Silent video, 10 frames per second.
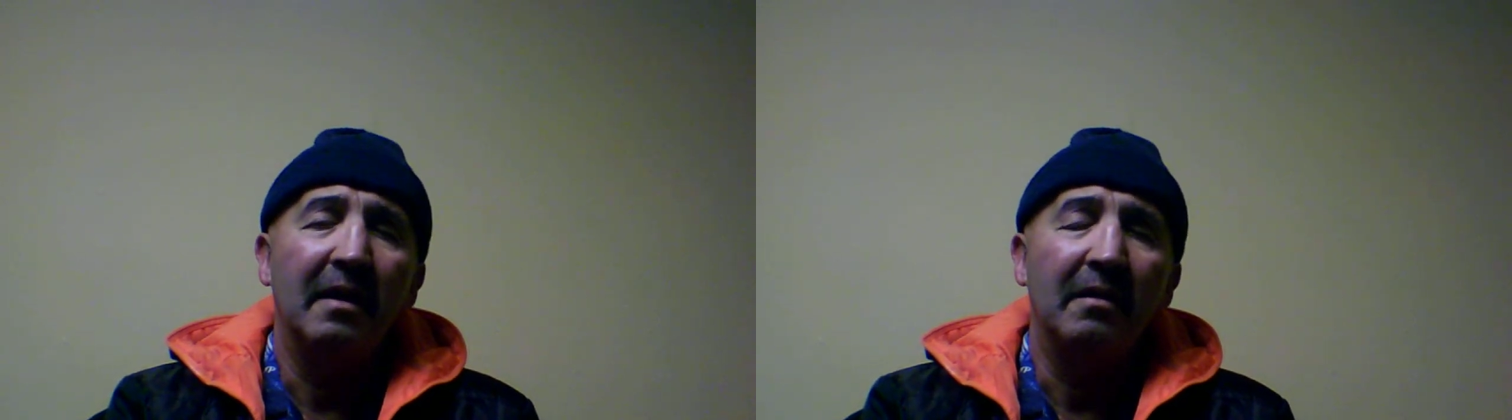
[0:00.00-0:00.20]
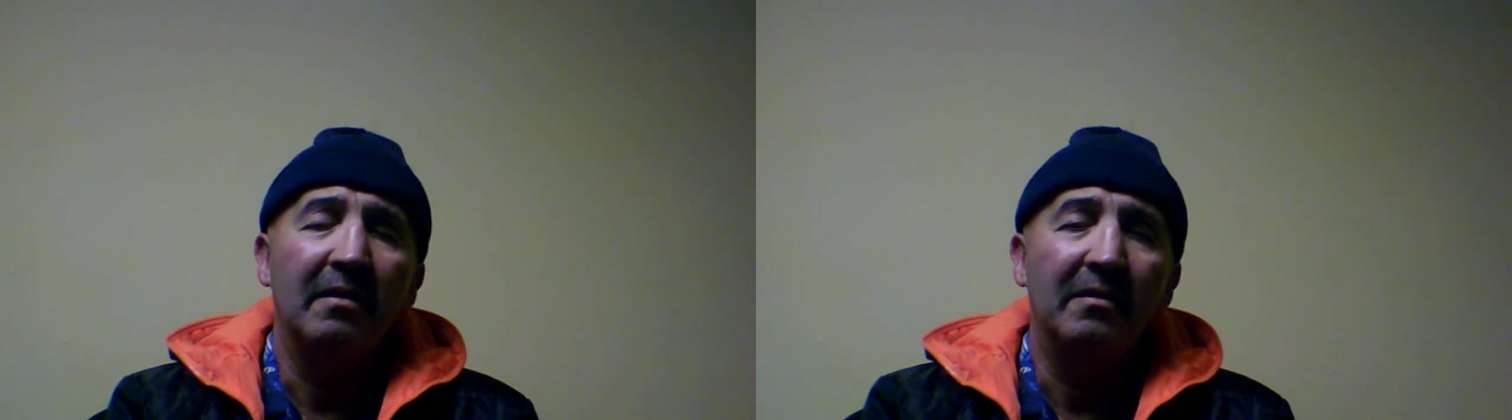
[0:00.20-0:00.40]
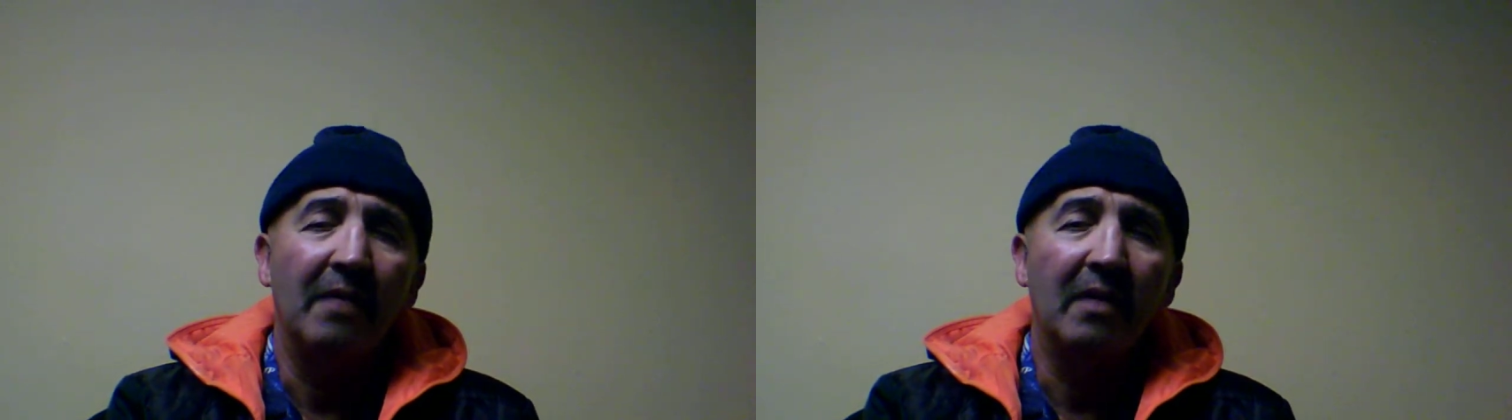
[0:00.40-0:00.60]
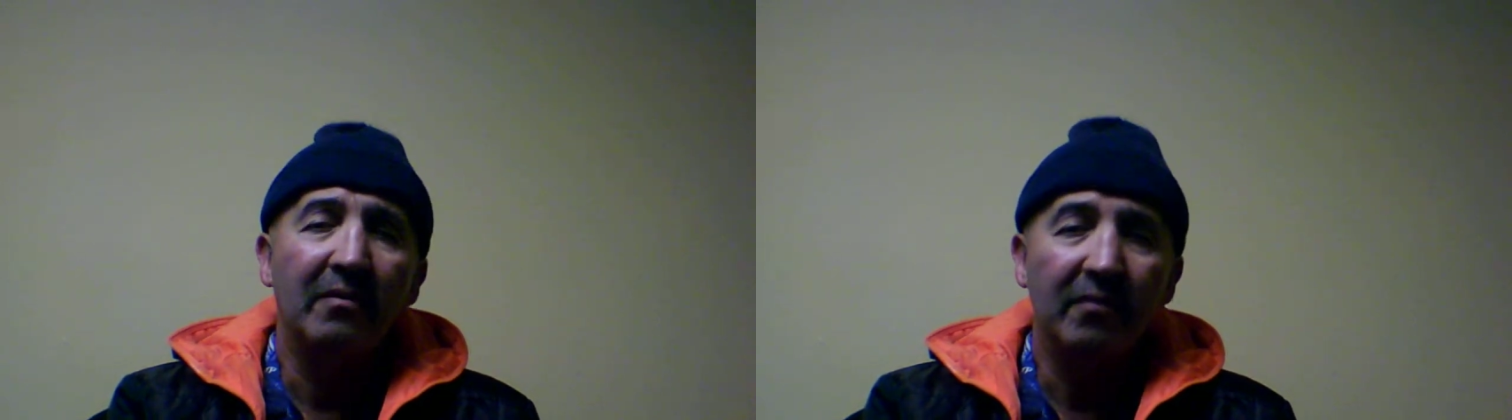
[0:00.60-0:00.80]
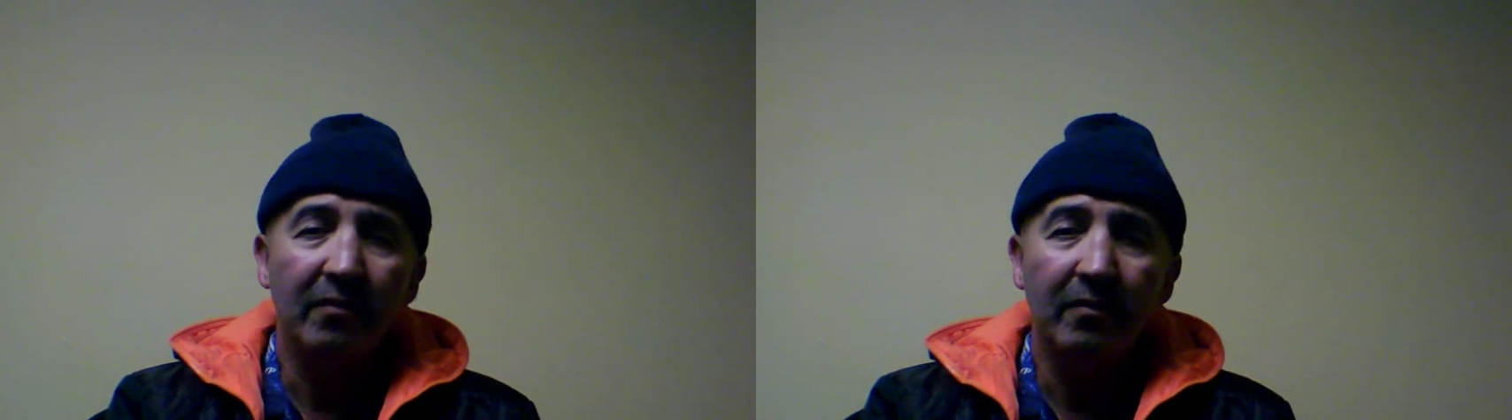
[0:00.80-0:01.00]
run
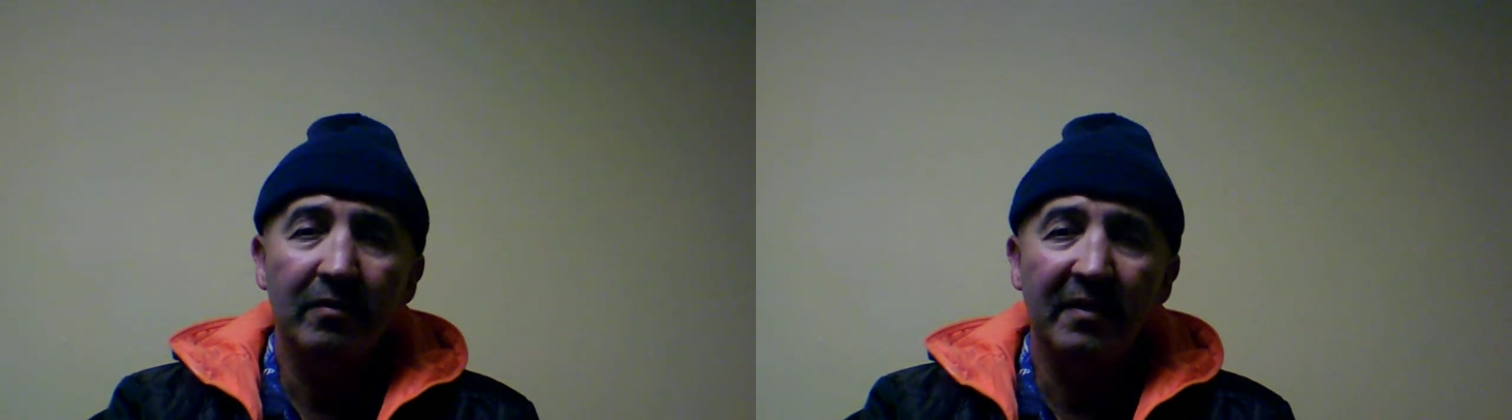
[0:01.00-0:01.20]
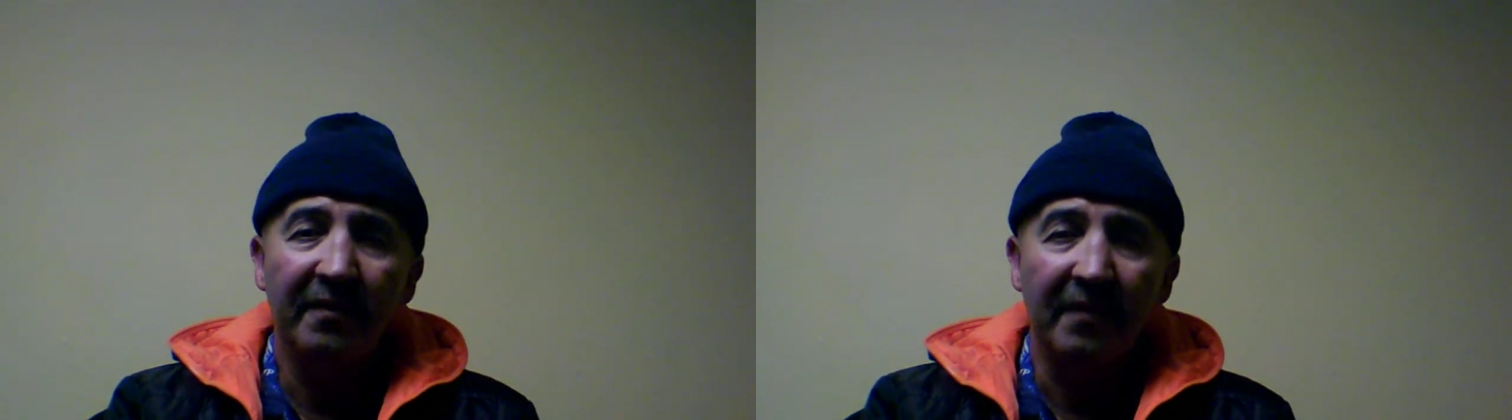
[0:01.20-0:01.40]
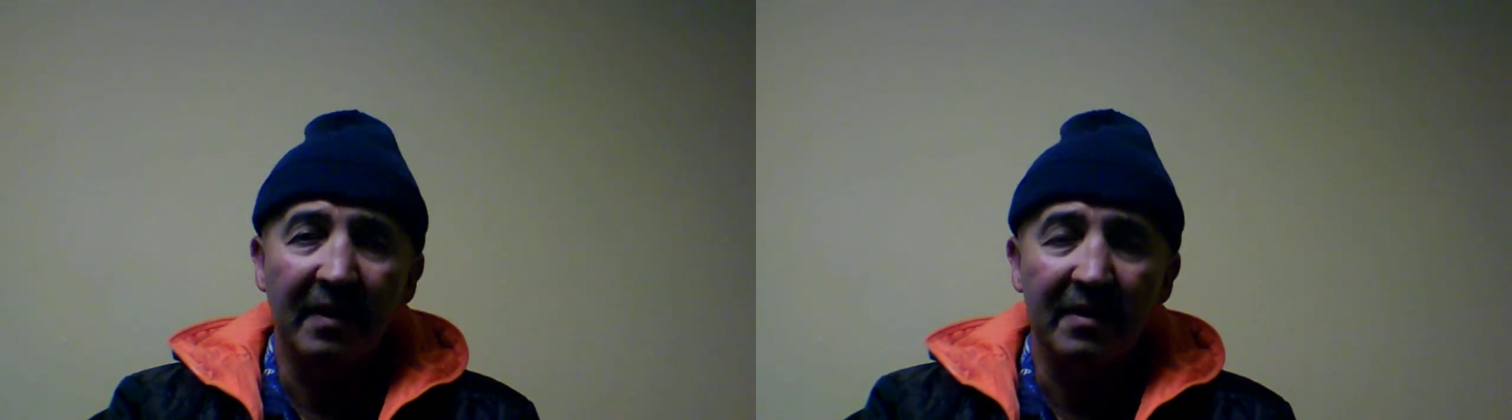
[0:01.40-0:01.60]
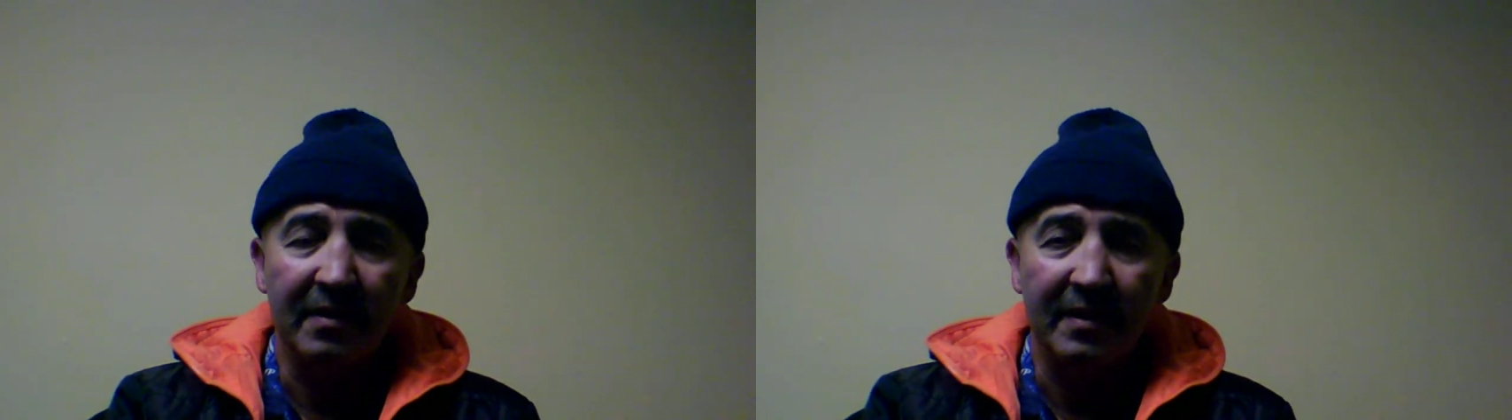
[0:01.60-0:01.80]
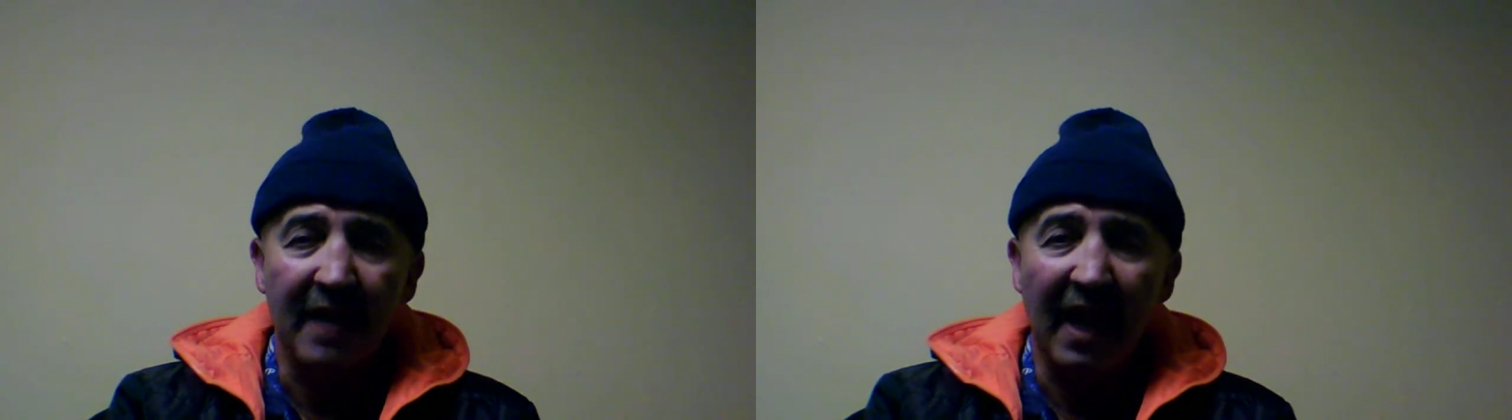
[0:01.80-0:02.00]
through different
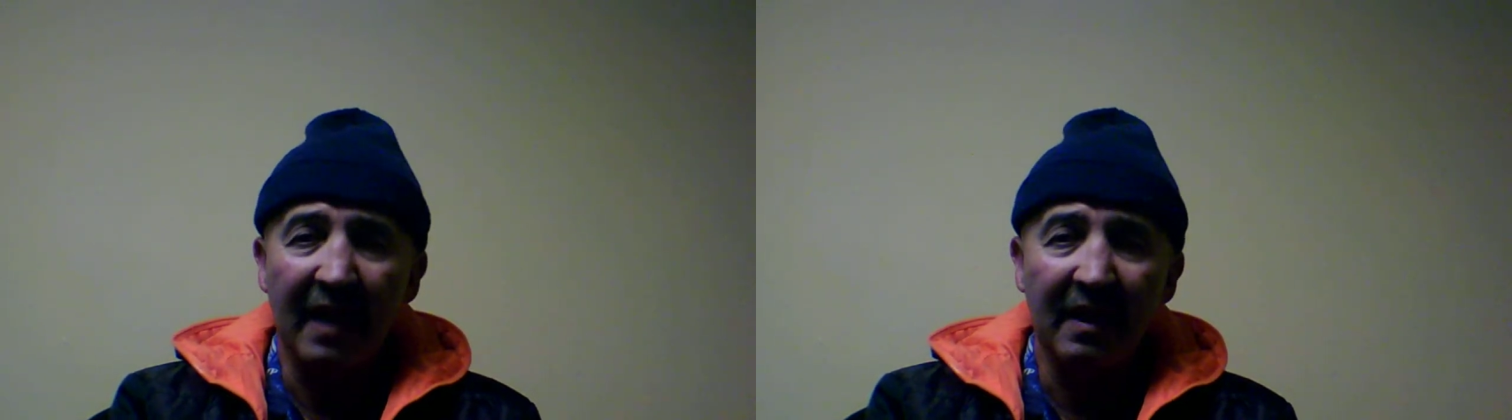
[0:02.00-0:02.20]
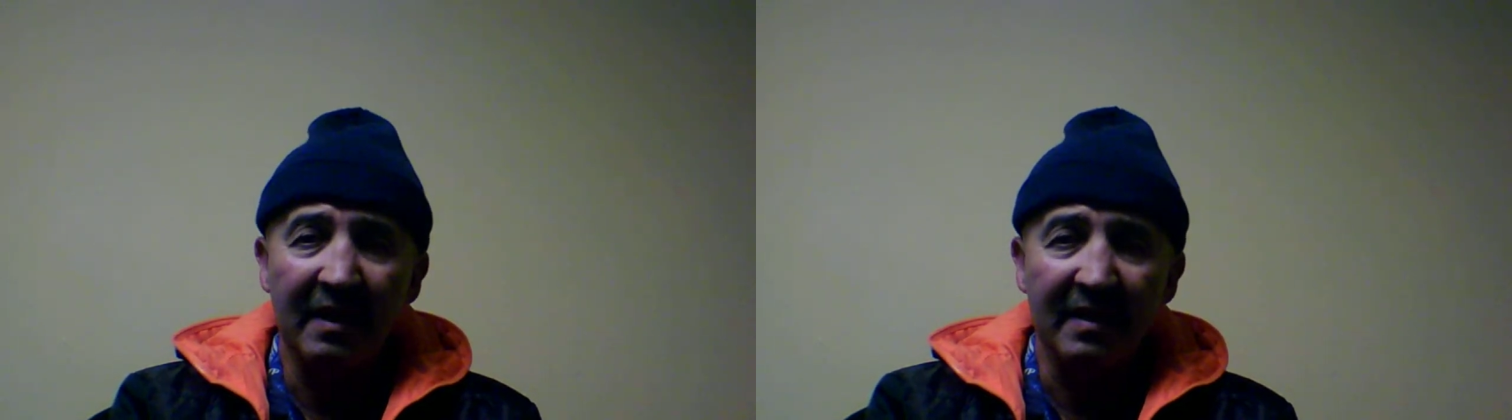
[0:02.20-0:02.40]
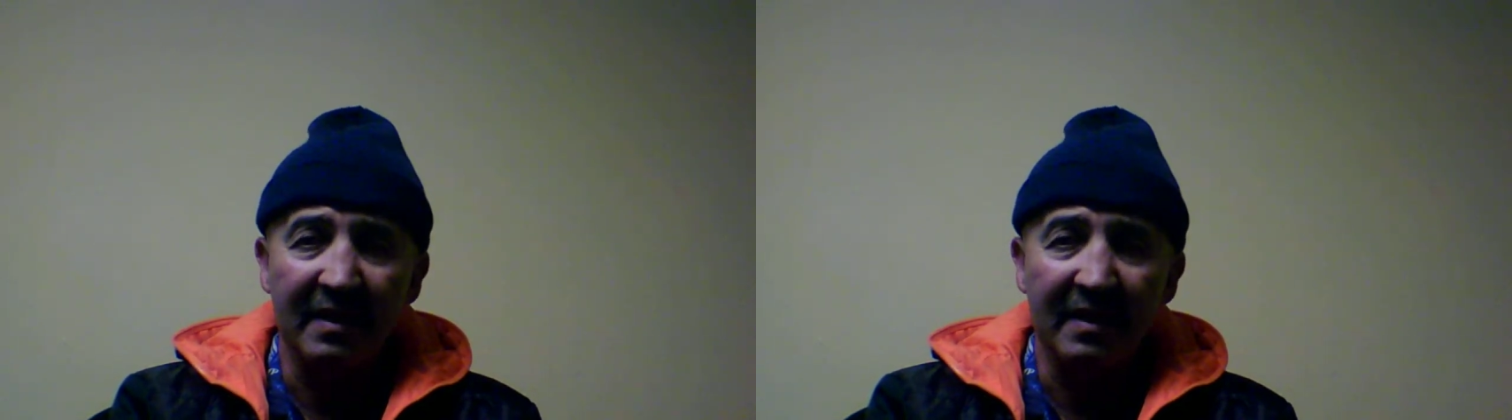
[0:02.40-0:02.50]
societies and